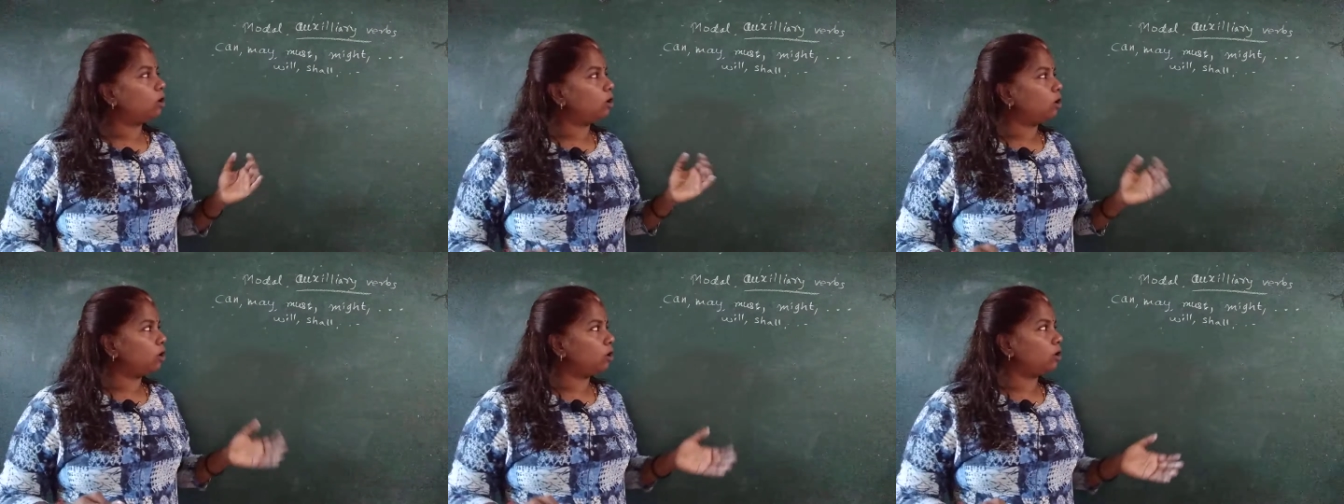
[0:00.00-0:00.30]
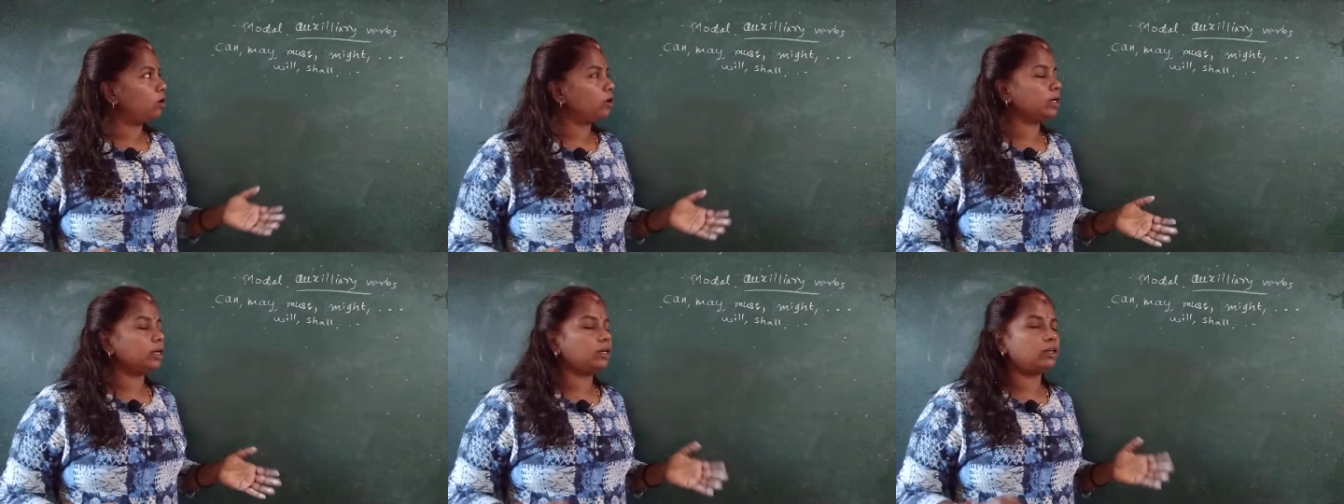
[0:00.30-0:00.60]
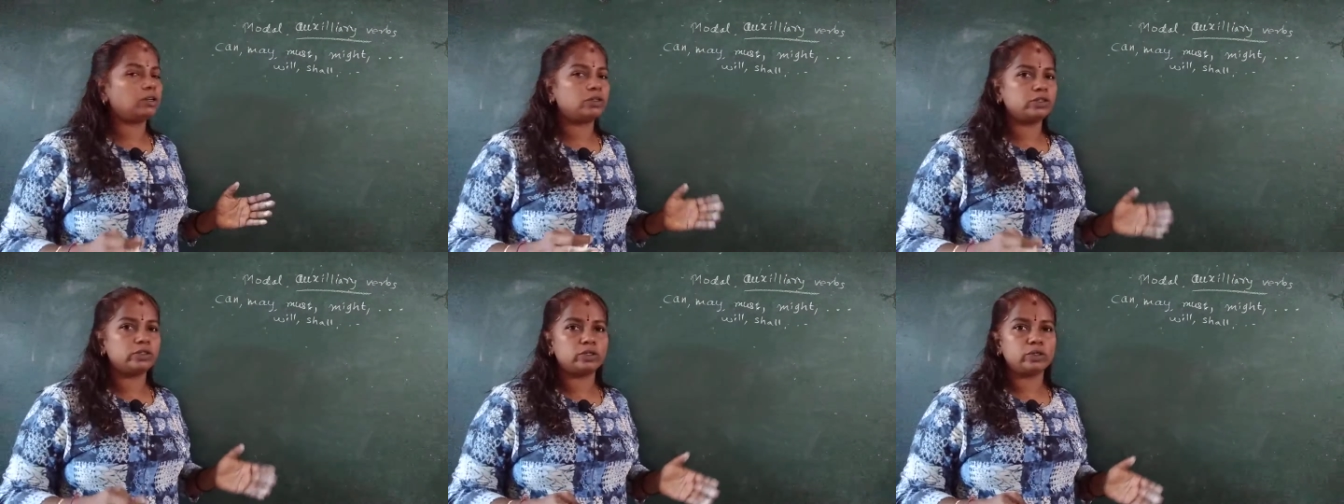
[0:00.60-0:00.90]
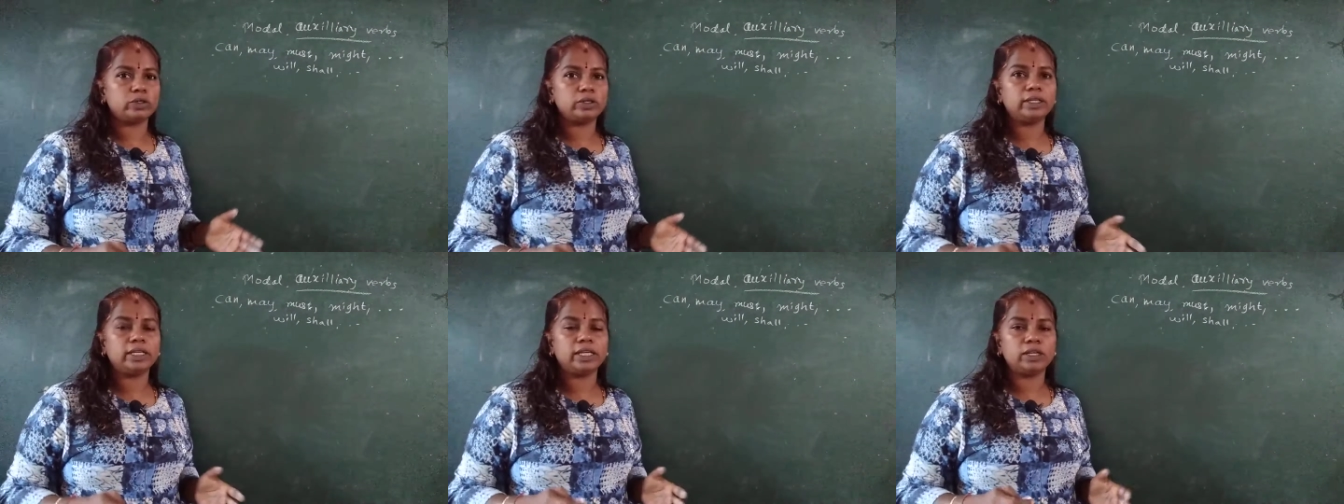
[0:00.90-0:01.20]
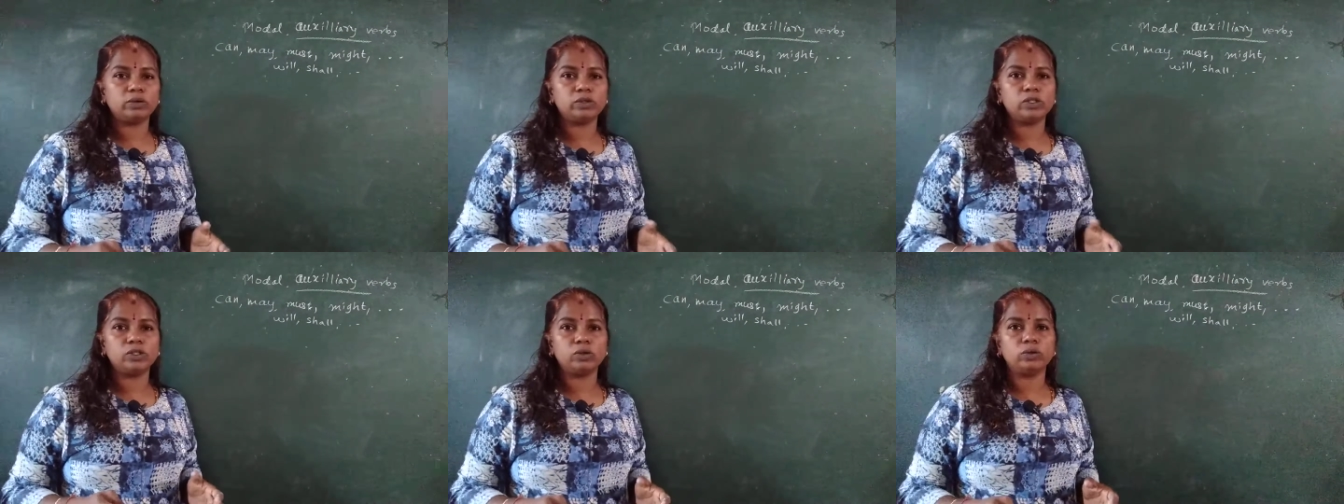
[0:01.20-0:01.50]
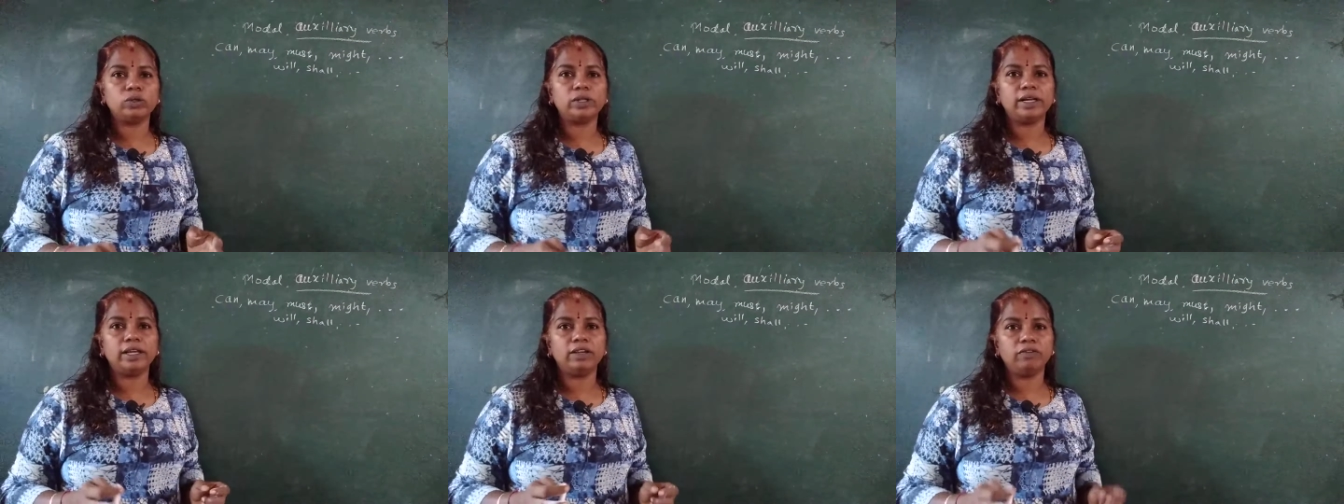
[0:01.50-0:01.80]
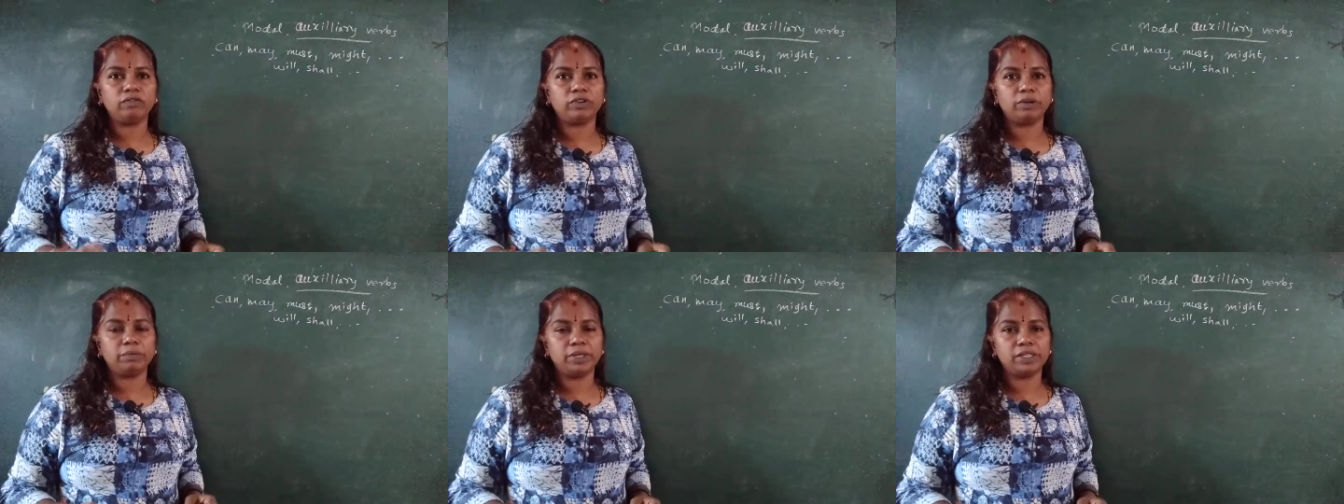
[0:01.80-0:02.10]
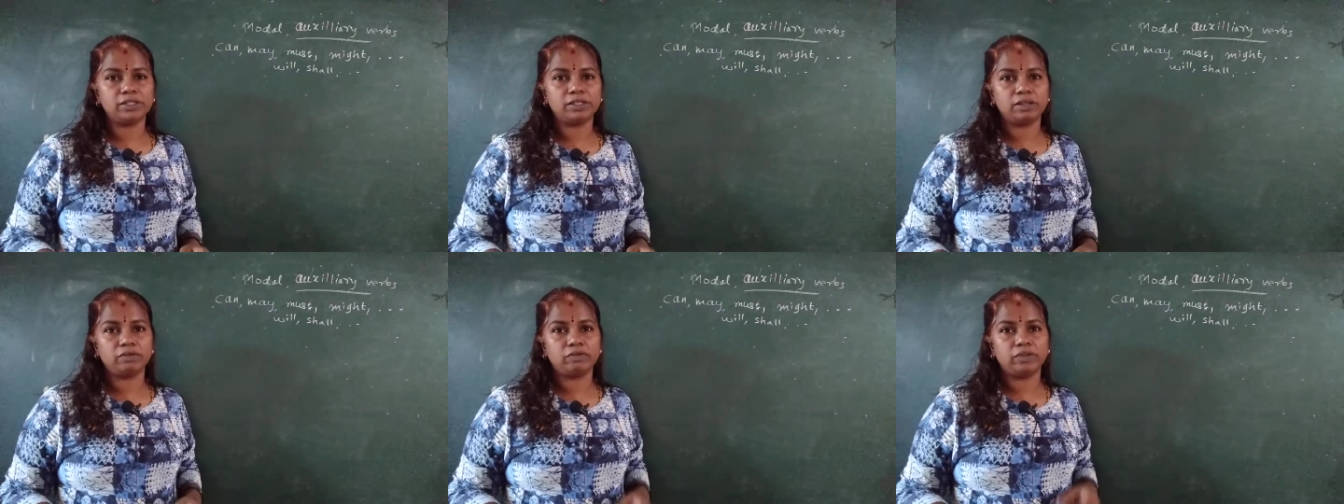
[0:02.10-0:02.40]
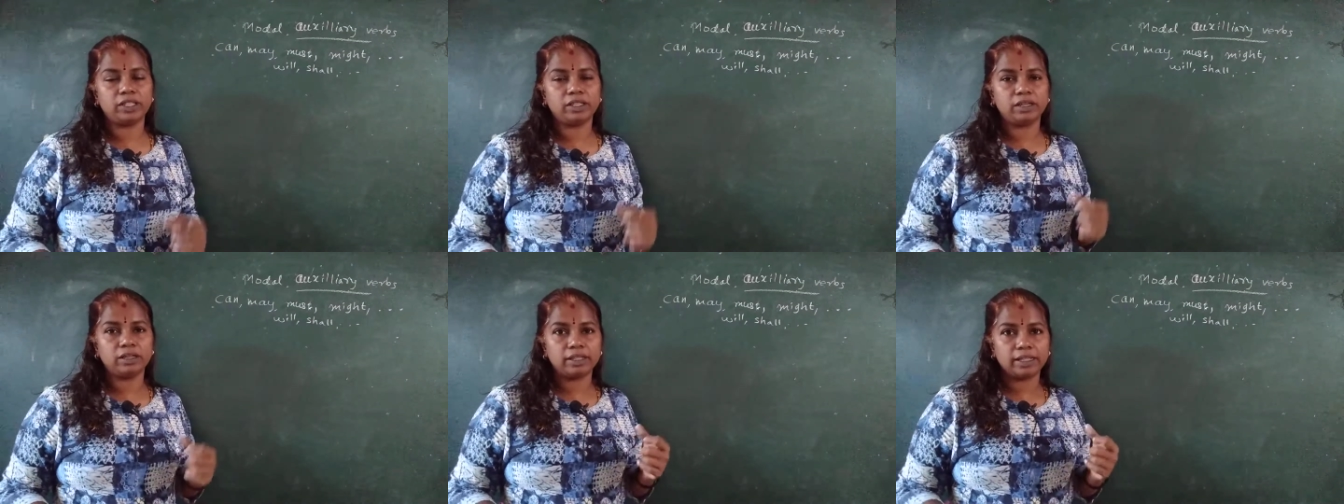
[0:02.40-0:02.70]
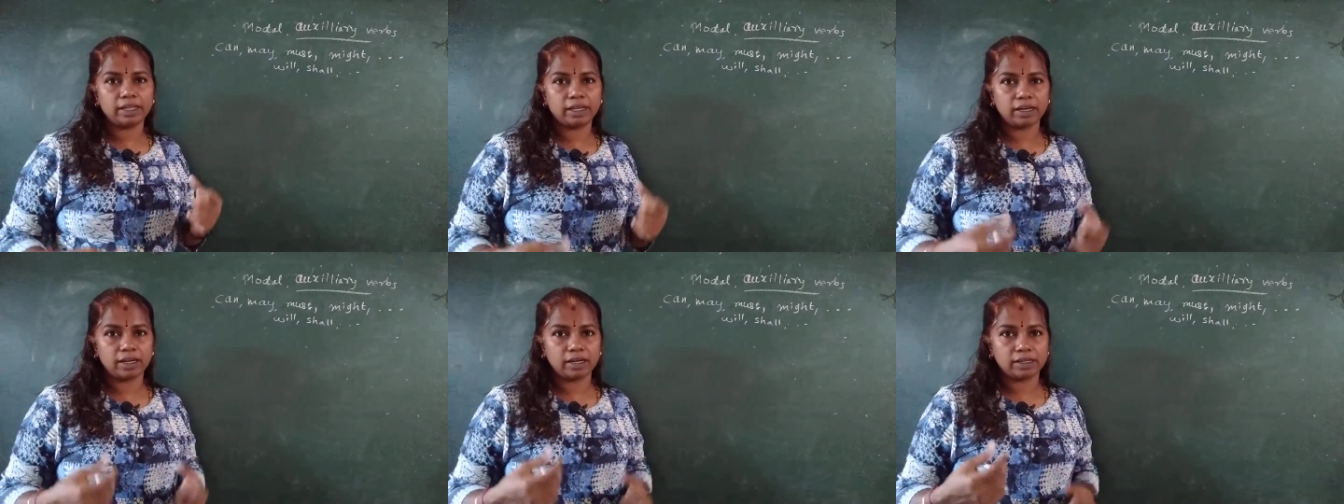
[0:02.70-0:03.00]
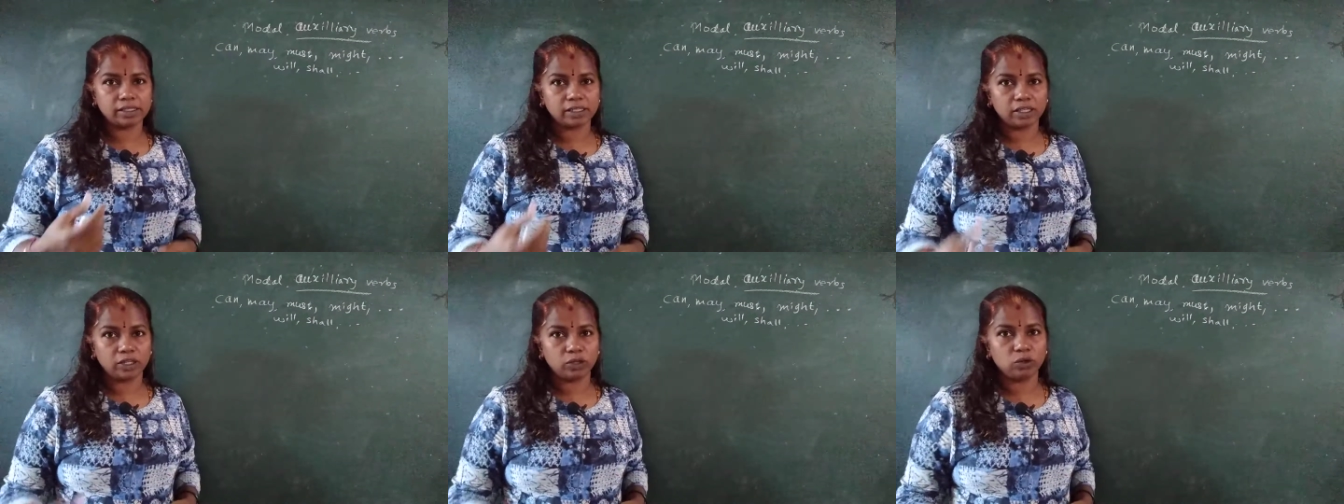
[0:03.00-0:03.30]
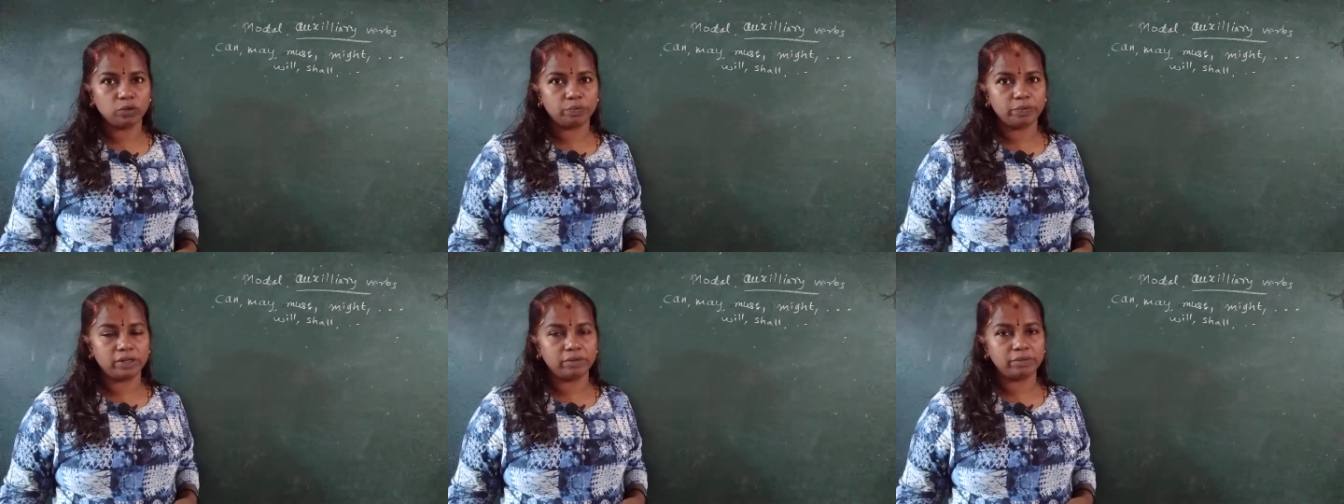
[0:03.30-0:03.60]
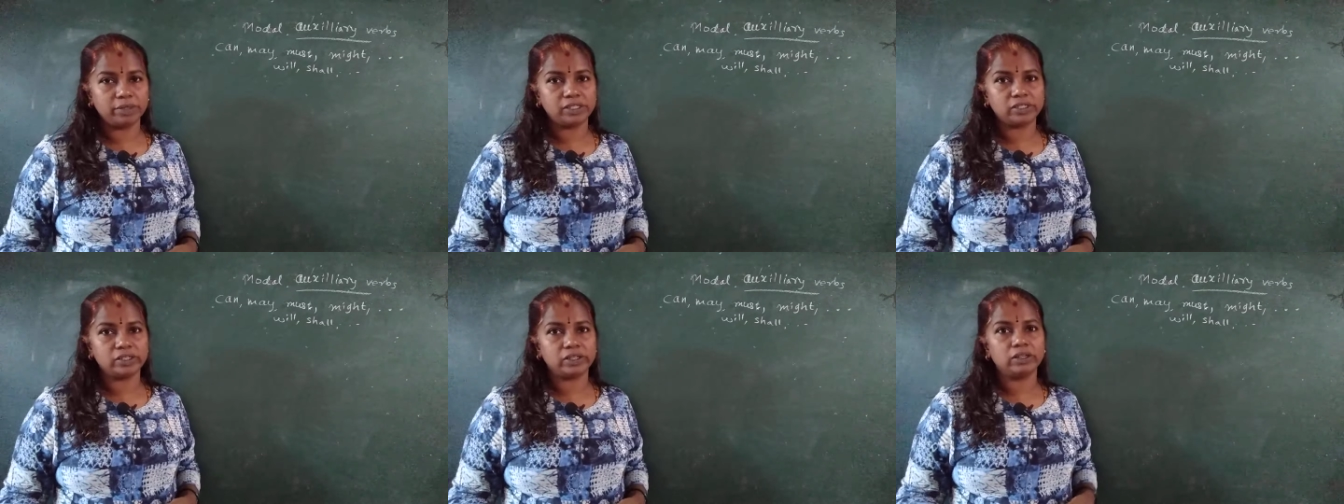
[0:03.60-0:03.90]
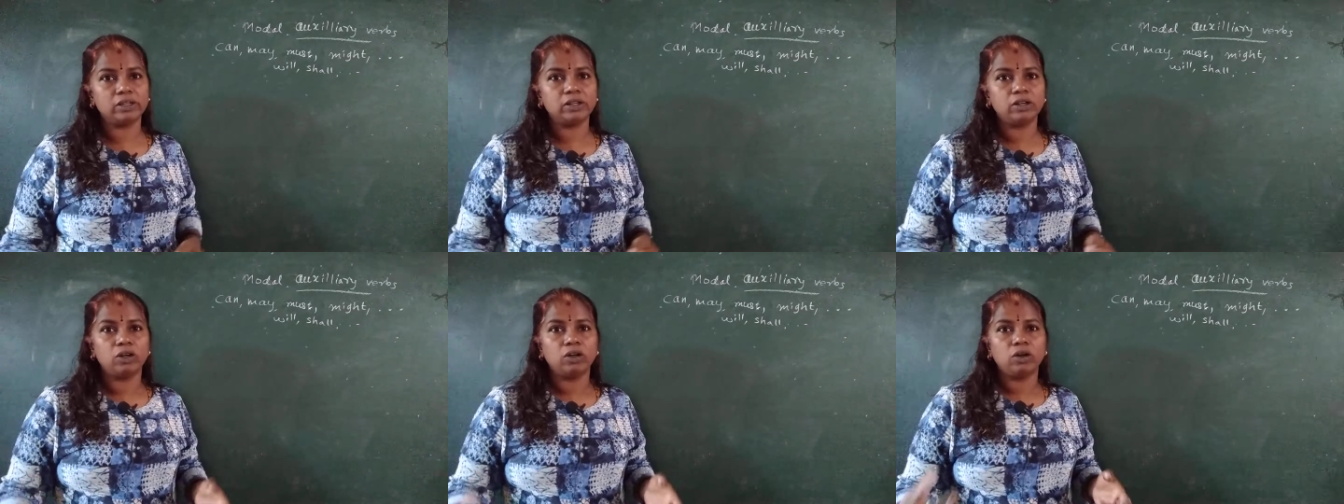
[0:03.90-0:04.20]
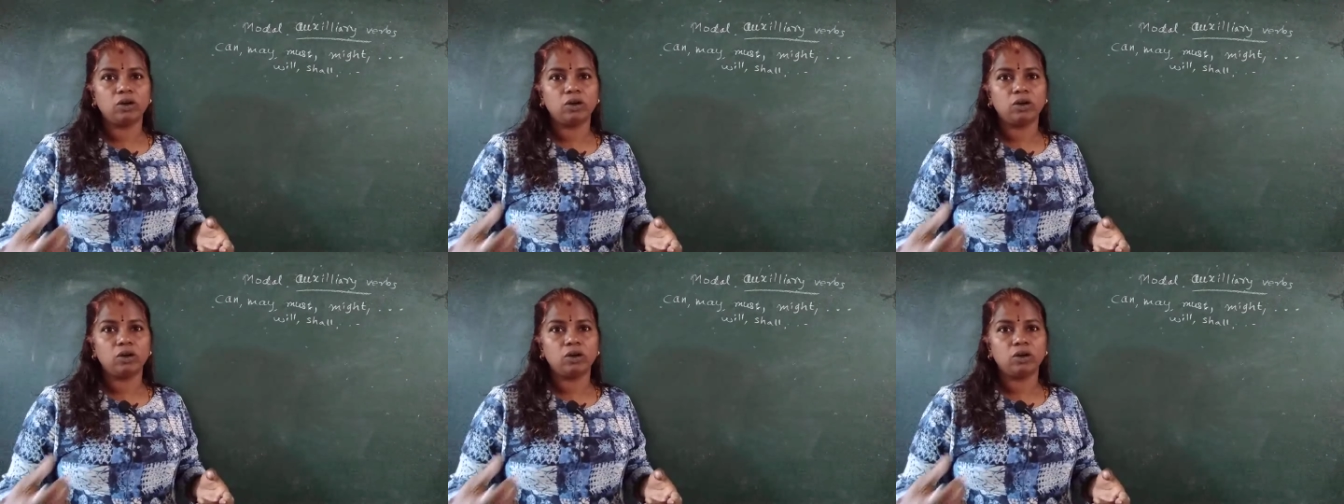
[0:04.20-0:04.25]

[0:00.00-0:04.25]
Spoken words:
or it also gives you the information whether they are asking you permission